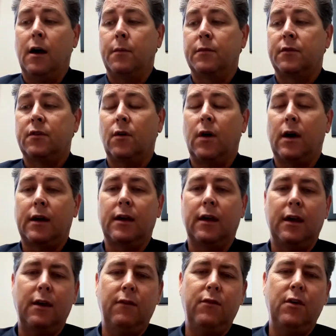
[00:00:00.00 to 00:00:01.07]
So I could
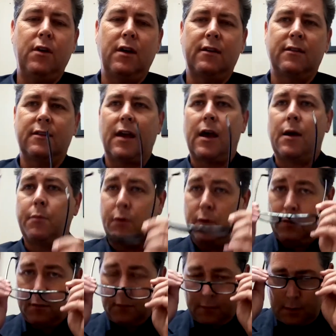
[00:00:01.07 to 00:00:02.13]
give you an
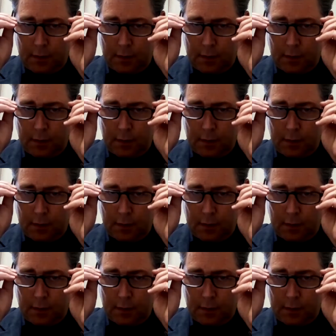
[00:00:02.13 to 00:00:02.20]
example